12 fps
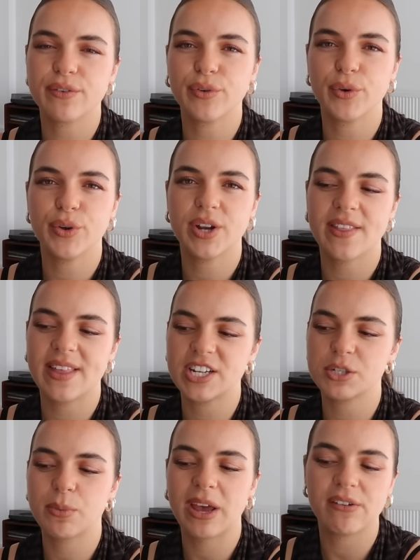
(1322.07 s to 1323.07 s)
the food and then
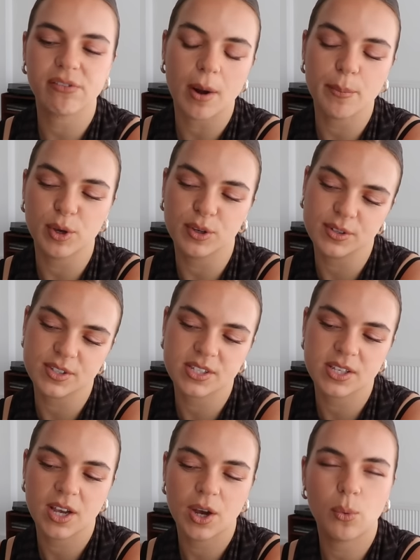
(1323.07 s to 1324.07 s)
just paid for our
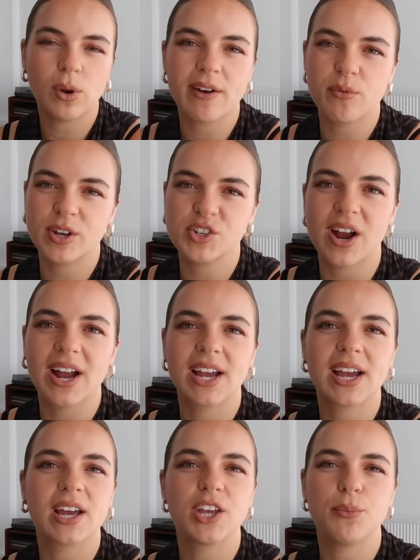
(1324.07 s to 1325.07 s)
booze, whatever we
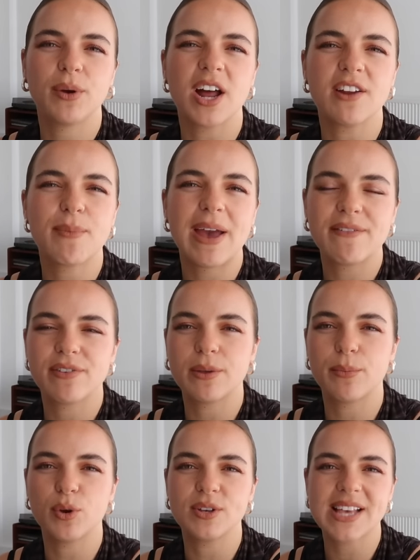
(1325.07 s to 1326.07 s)
drank. You kind of pay for the
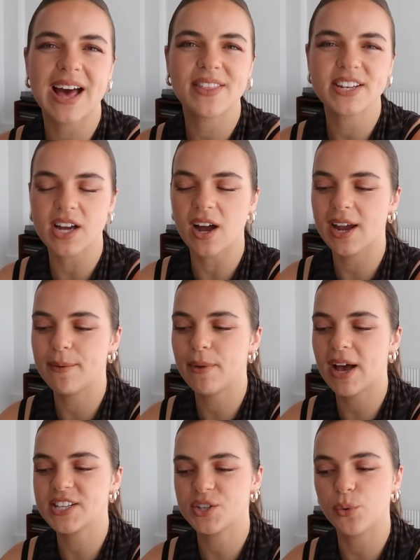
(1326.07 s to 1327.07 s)
booze at the time
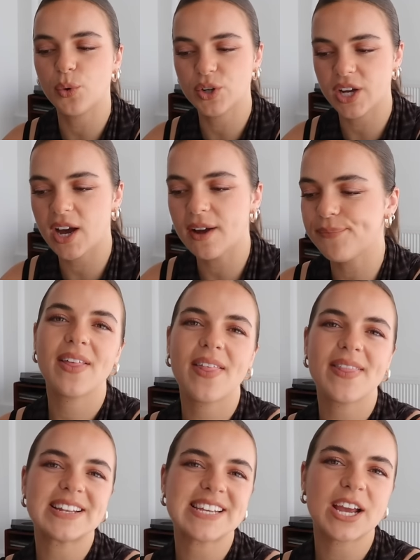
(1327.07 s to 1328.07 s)
as you order, and
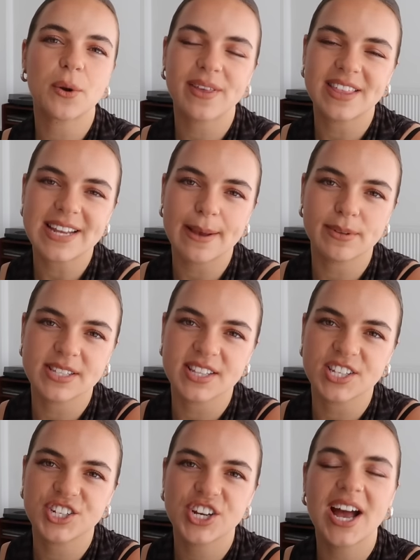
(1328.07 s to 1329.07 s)
then they take away the tables and
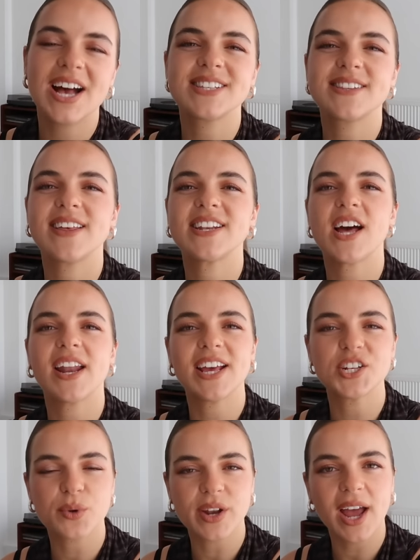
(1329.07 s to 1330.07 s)
the chairs and they turn it
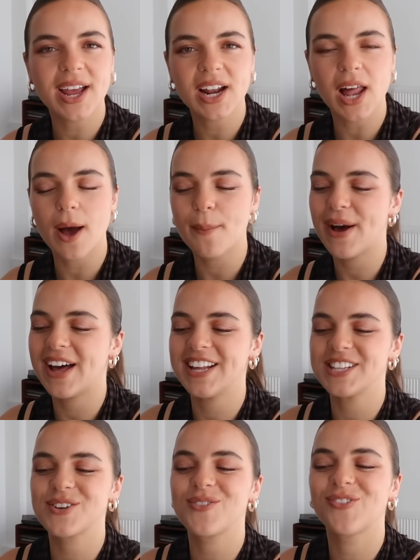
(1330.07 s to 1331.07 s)
into a nightclub, and
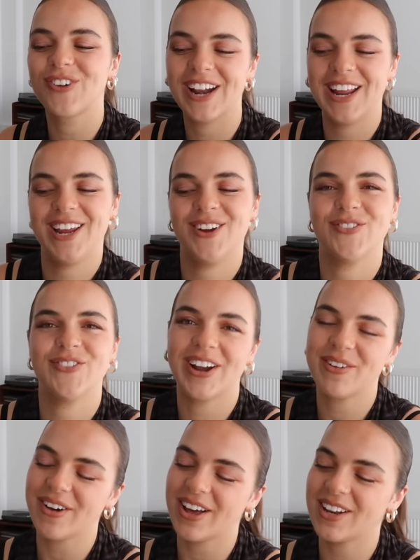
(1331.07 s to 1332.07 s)
it's really, really
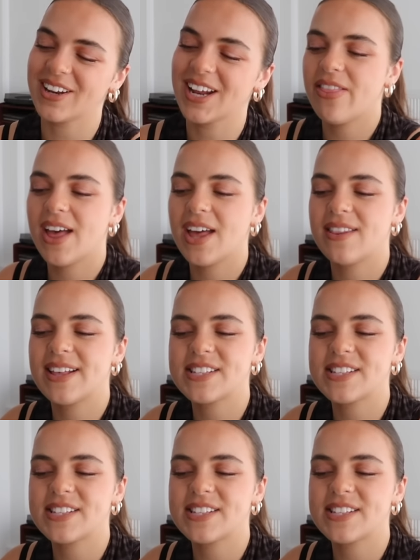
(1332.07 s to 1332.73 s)
fun. And then